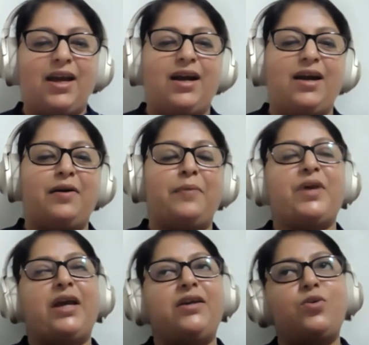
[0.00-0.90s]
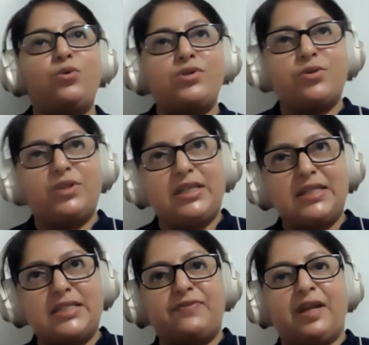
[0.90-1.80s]
And also the
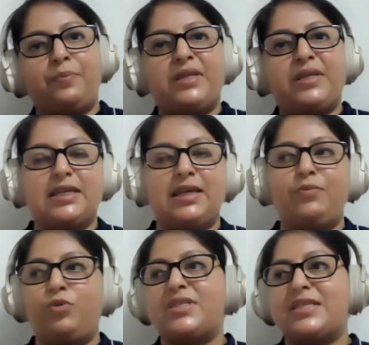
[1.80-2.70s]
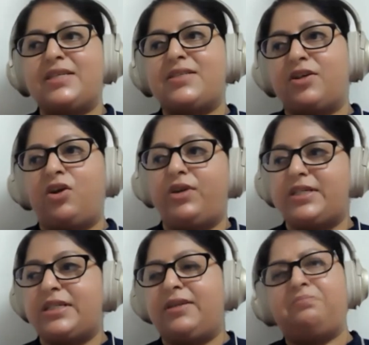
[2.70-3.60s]
development team would see
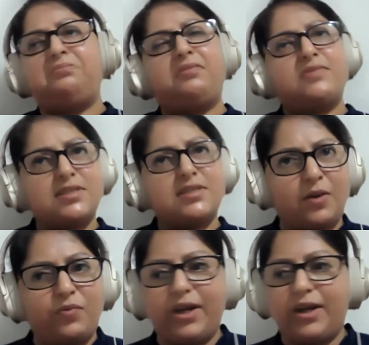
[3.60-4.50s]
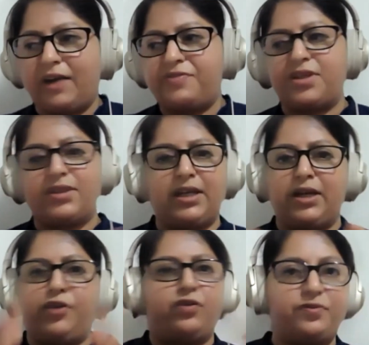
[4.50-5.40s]
security somewhere after they
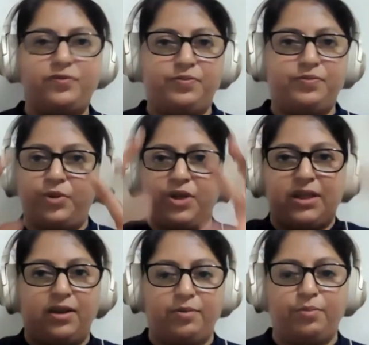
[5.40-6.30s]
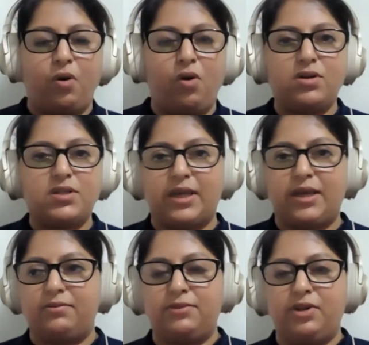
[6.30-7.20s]
kind of put in their box
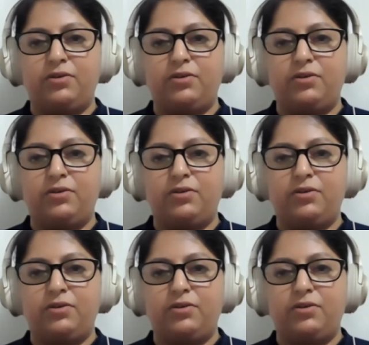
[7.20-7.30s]
and,